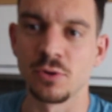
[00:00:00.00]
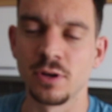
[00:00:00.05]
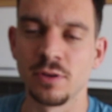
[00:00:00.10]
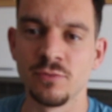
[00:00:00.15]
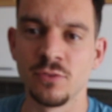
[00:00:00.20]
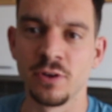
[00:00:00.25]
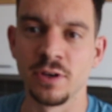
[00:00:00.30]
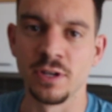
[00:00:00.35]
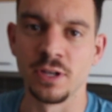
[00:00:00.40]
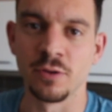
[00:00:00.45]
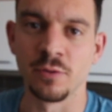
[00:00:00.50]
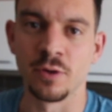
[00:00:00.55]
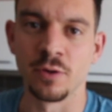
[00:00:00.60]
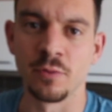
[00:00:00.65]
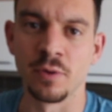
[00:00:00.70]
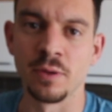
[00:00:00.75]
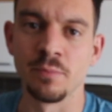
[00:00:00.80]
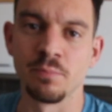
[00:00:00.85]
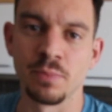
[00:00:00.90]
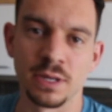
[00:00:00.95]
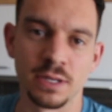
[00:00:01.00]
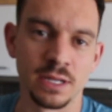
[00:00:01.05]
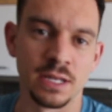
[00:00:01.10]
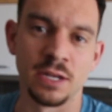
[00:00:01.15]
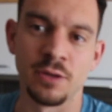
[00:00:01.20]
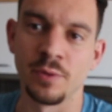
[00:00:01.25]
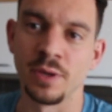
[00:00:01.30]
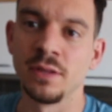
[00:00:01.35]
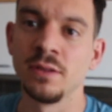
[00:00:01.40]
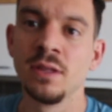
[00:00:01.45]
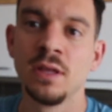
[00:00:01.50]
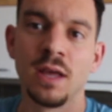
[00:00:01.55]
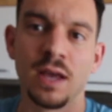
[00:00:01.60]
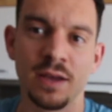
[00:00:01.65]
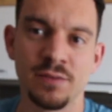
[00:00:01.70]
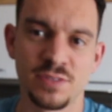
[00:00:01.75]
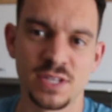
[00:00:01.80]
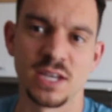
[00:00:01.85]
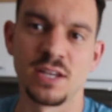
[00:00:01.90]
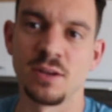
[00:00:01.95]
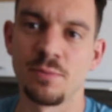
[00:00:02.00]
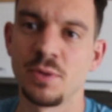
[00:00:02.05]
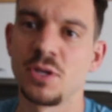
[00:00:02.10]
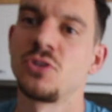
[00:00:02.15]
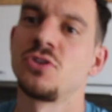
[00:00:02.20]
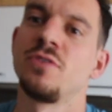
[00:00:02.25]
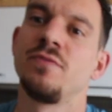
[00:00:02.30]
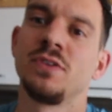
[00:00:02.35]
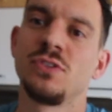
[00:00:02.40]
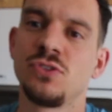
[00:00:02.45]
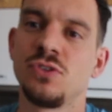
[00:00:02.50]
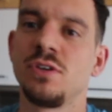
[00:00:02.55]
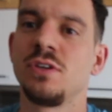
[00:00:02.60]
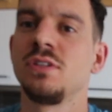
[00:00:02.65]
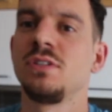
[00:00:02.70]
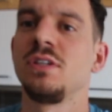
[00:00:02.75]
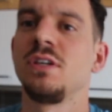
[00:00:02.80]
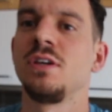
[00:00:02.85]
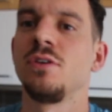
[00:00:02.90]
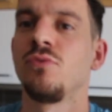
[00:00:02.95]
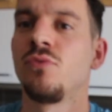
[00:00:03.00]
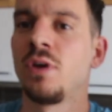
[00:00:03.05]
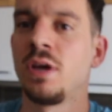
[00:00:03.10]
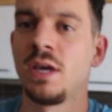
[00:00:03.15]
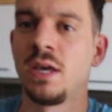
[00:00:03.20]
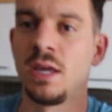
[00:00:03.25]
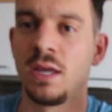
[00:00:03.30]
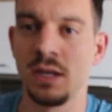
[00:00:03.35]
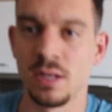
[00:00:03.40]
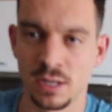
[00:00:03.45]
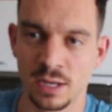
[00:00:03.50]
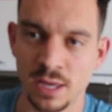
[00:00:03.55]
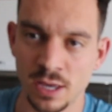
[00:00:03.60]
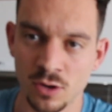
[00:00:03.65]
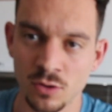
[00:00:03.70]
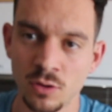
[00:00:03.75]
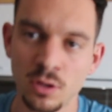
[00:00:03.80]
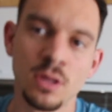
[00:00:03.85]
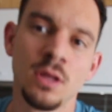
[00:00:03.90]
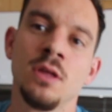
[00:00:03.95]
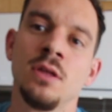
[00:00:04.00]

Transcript: I have no idea where it went. But anyway, I've taken a picture of it so you can see it right now.